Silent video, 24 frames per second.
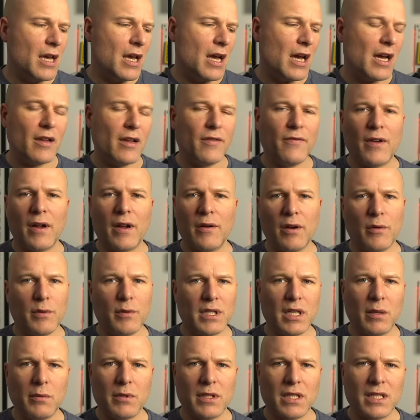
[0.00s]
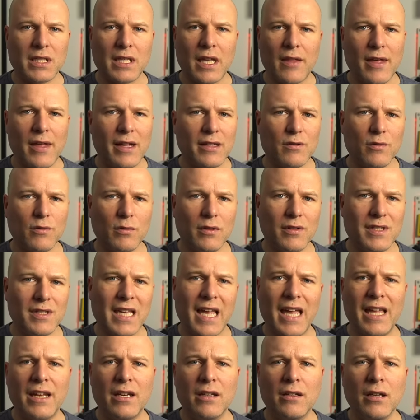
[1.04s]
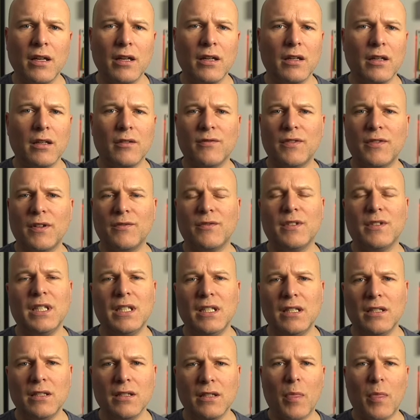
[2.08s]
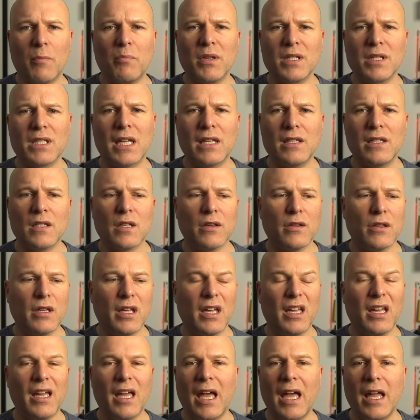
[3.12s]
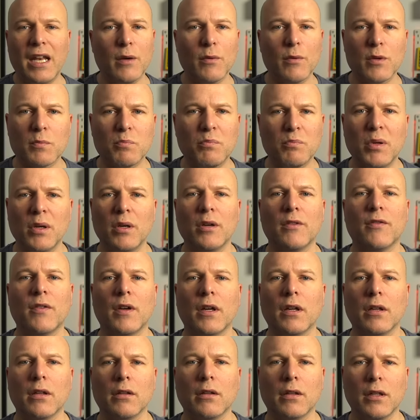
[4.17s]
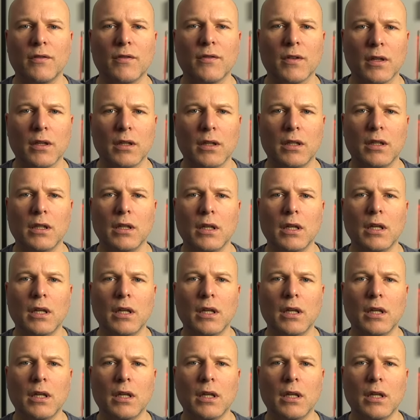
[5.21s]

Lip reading: I found I was able to set that to 10, 15% on there, and it was perfectly fine.